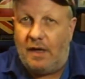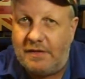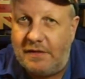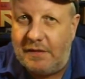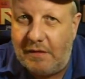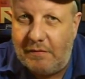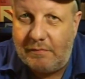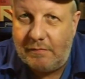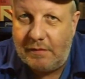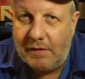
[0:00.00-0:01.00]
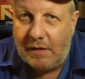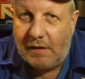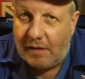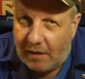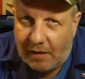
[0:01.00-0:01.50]
How did you do?
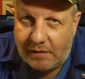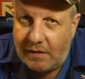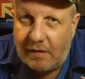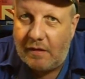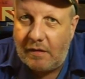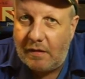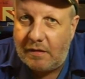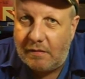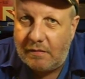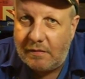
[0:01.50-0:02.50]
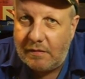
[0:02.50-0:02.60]
How do you think you do?